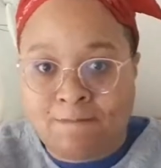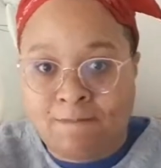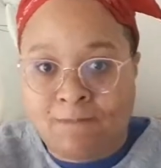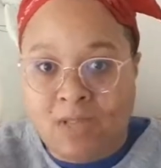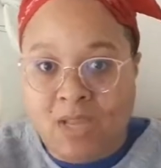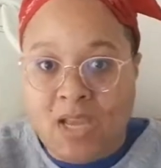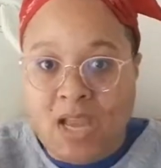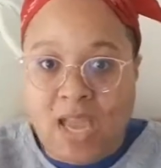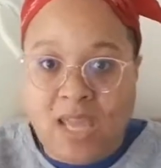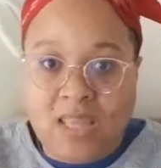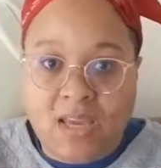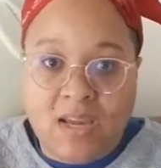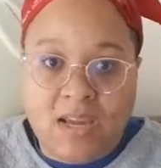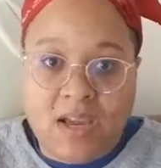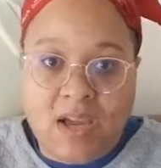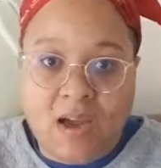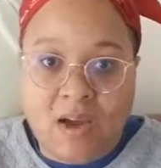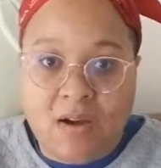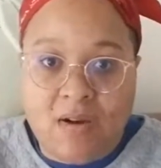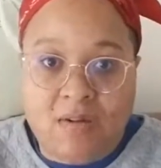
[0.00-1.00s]
Okay, there you
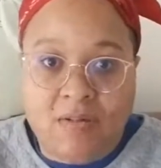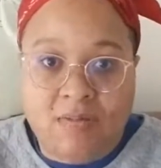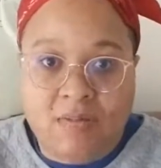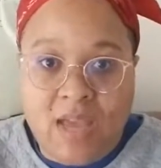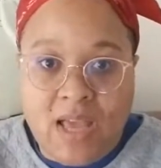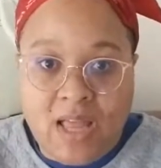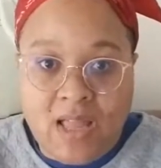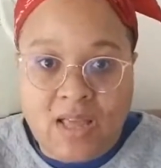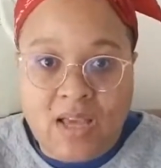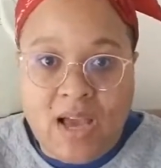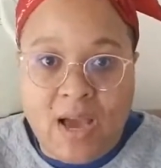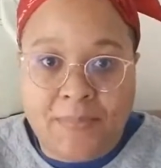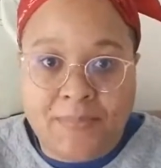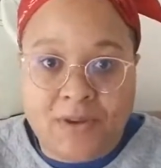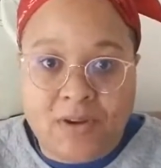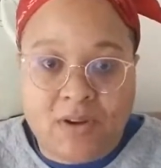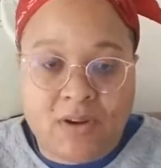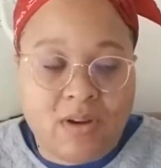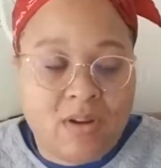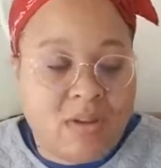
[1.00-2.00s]
go.
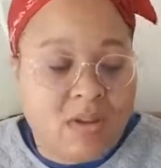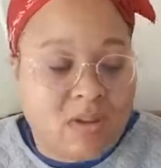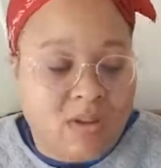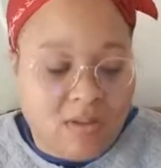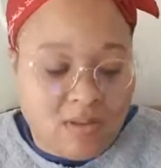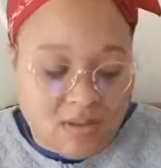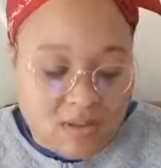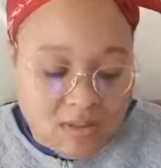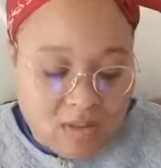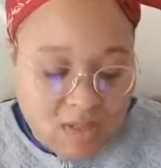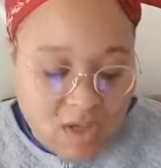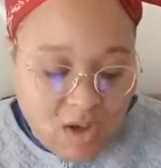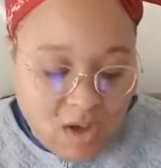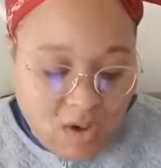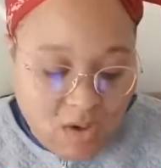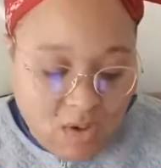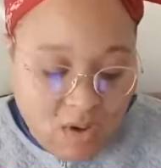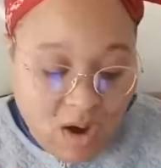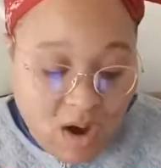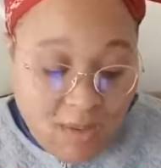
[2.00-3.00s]
Helicopter.
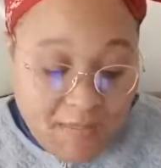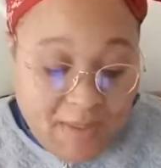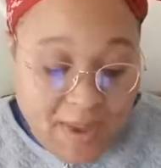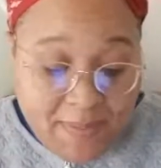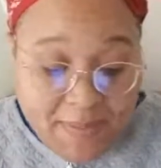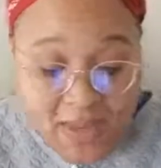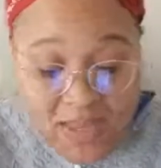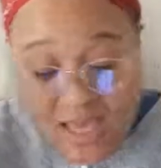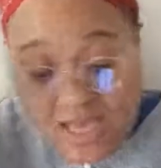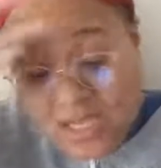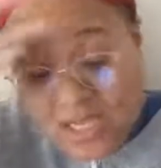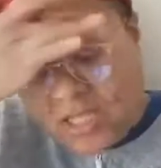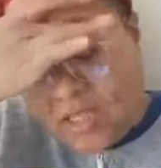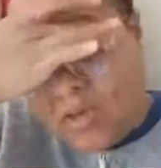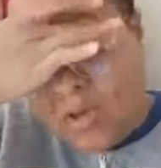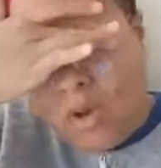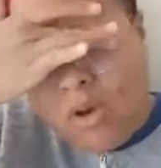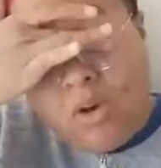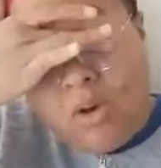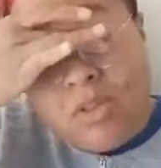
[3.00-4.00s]
So, or maybe they just
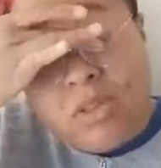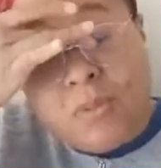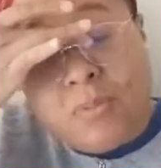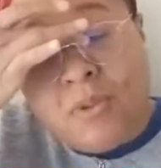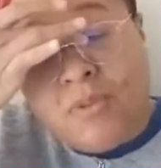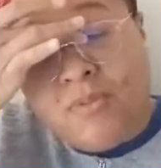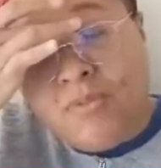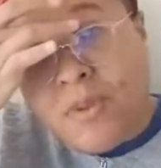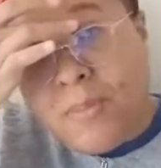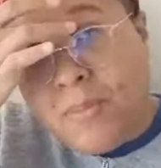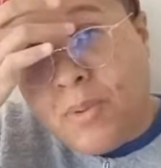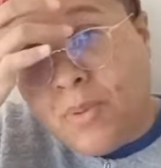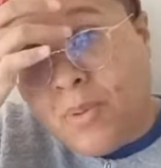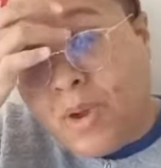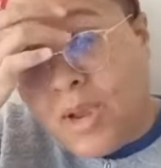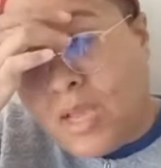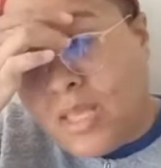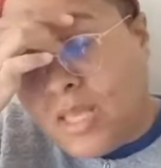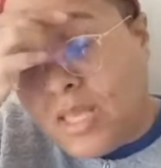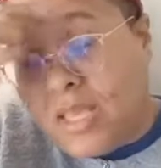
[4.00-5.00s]
told them in
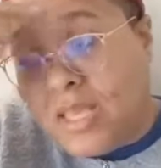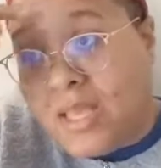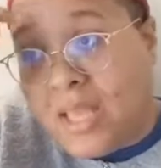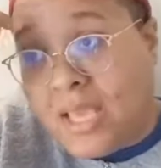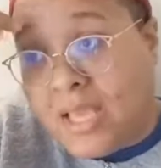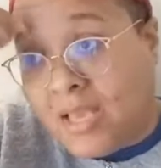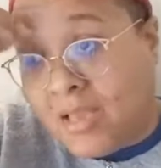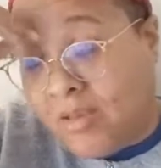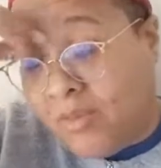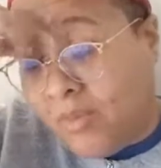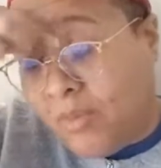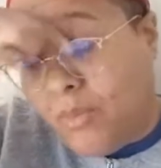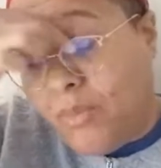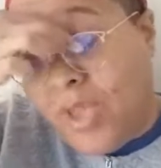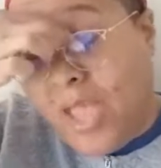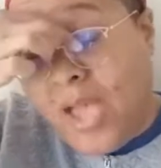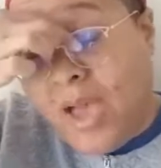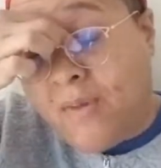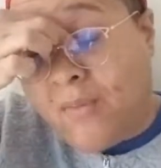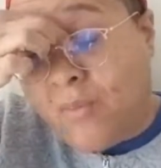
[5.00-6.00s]
February that,
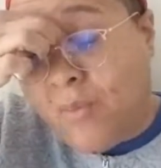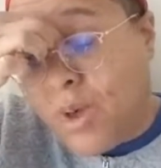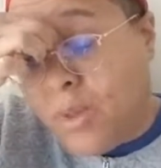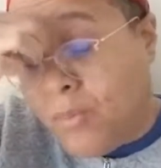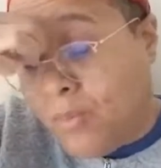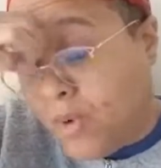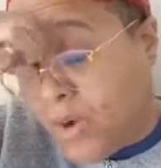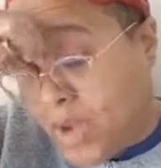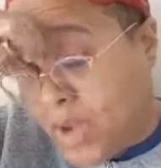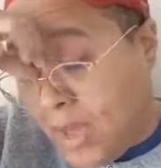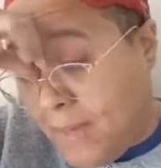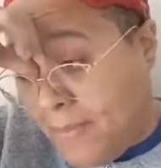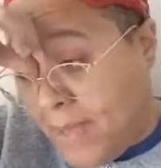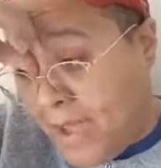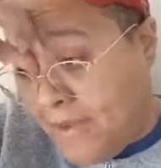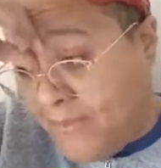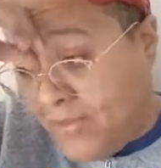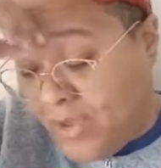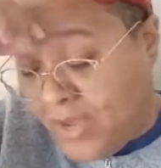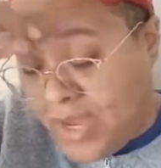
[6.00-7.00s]
we have one more
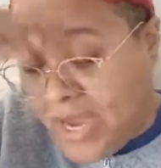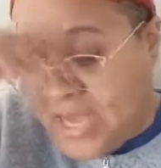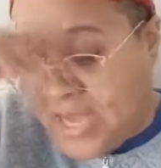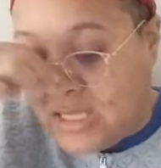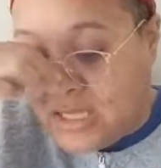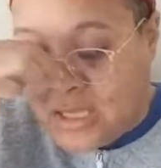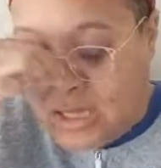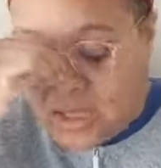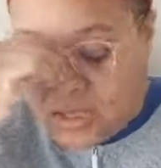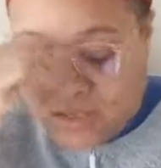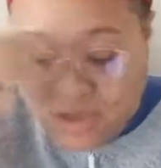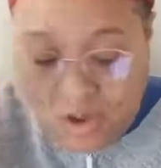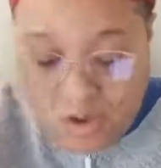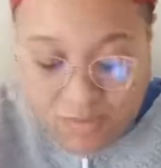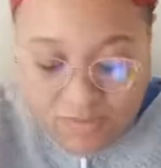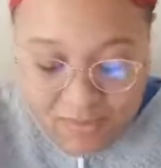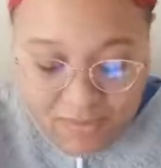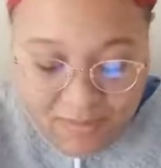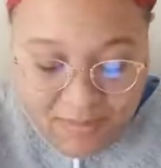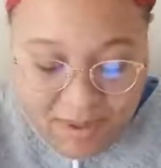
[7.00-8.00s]
comeback for you guys and then it's
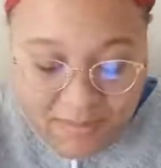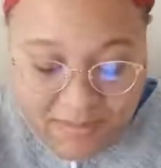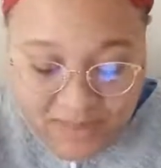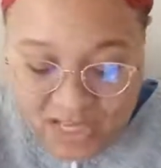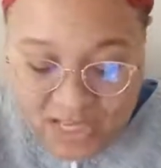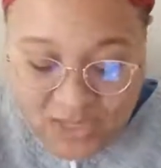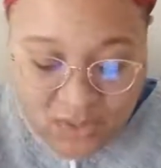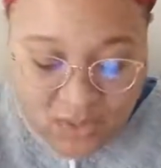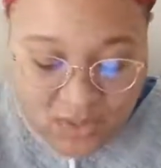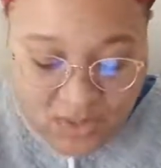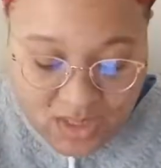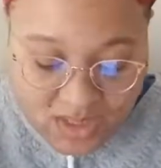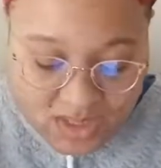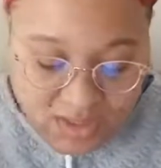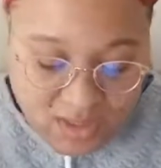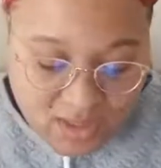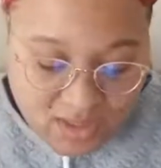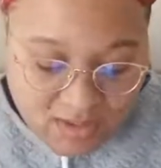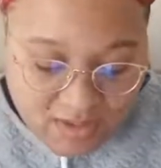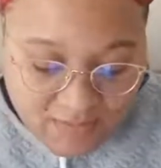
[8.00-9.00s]
over. Maybe that's what they
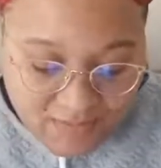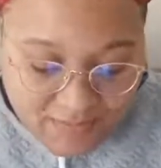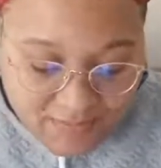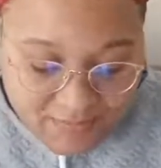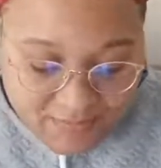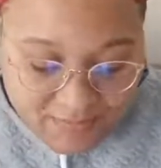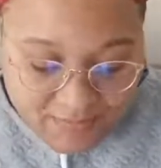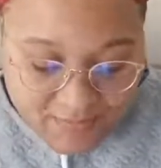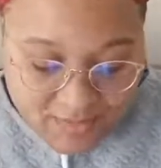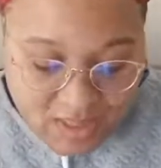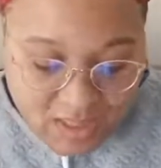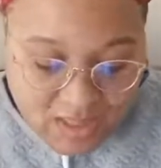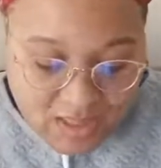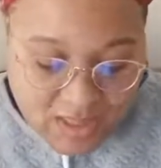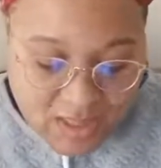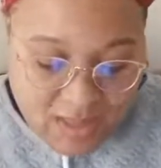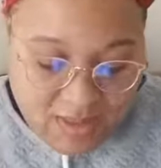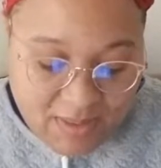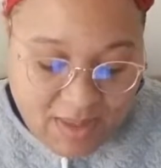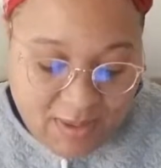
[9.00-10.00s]
said.
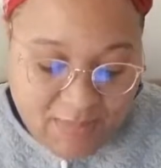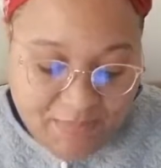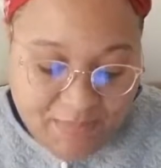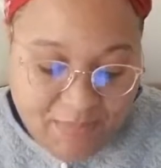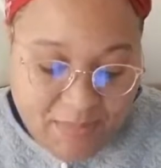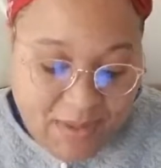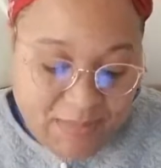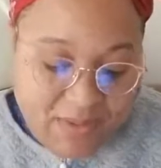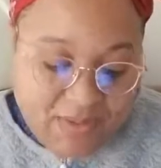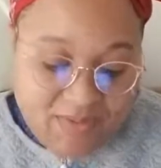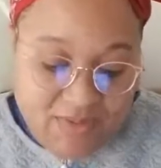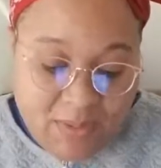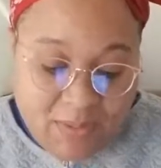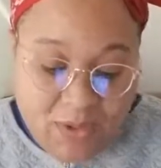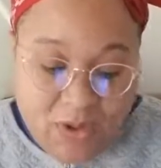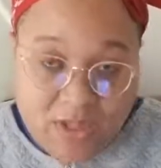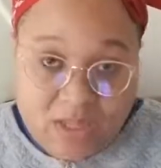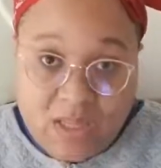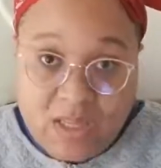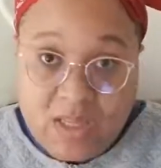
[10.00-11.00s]
Maybe in
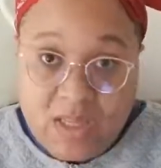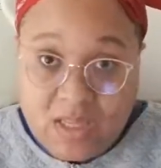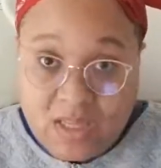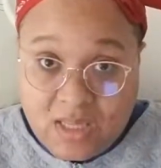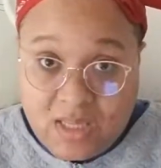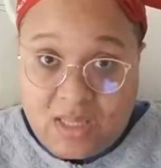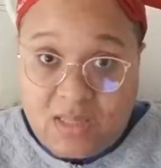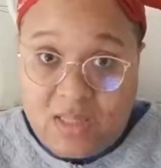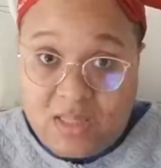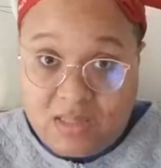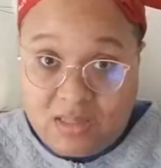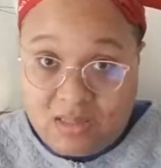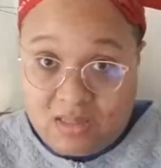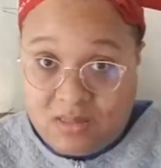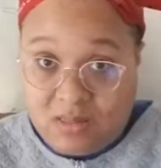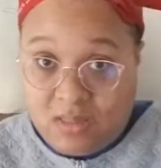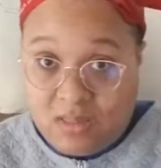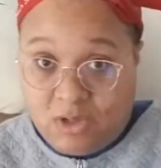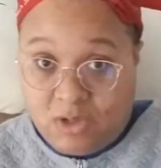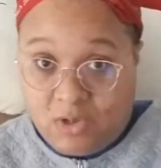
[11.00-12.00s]
February they said,
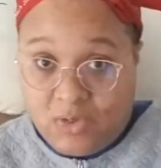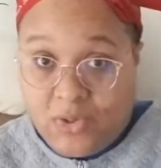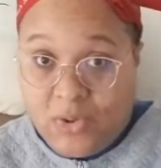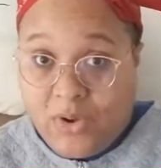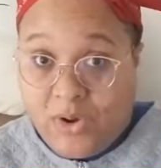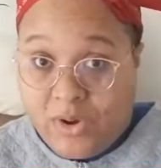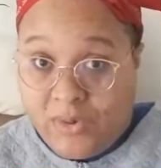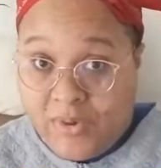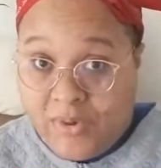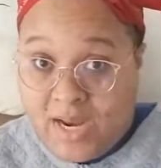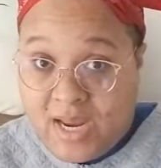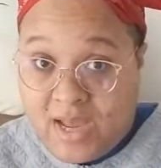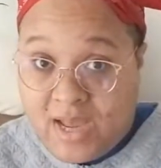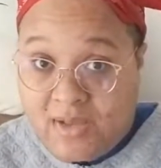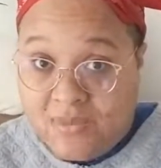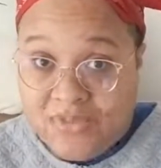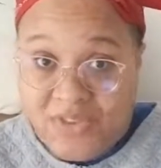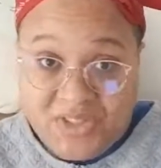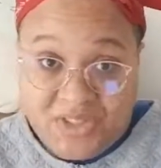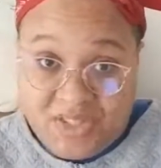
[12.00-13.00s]
this you're recording right now,
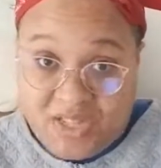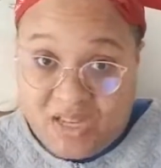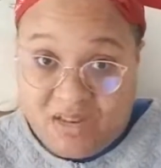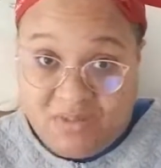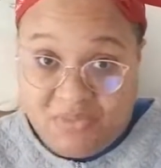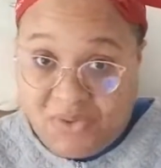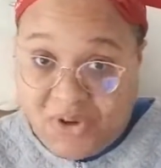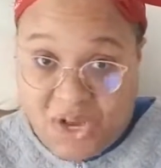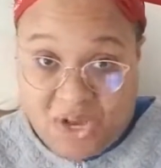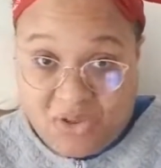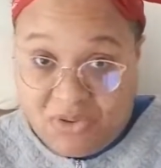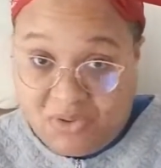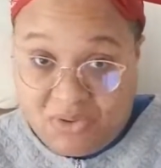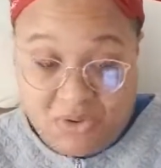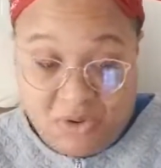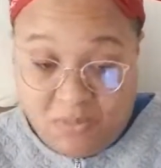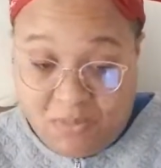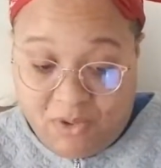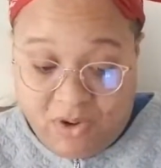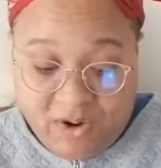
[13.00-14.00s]
this is it. We're not going to do
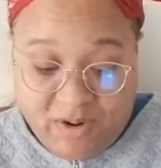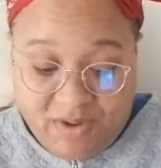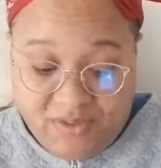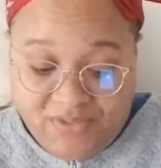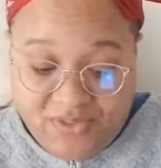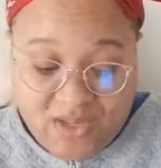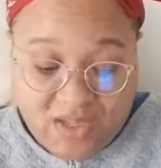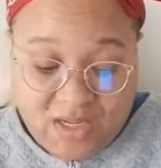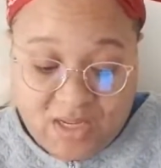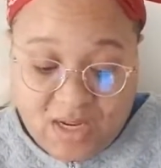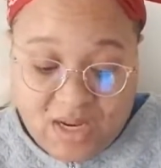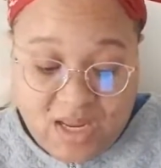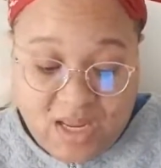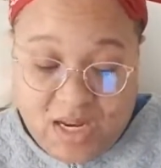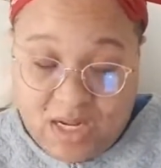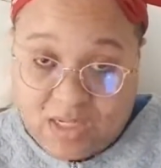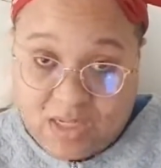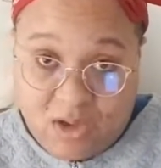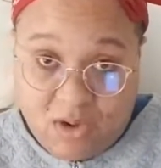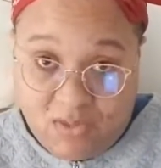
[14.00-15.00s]
no more. If this doesn't hit,
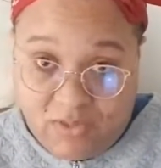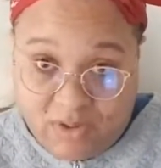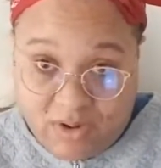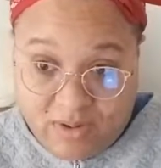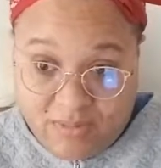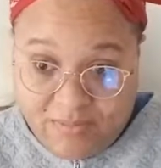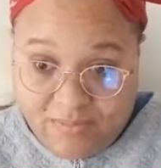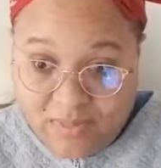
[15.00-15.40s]
it's over.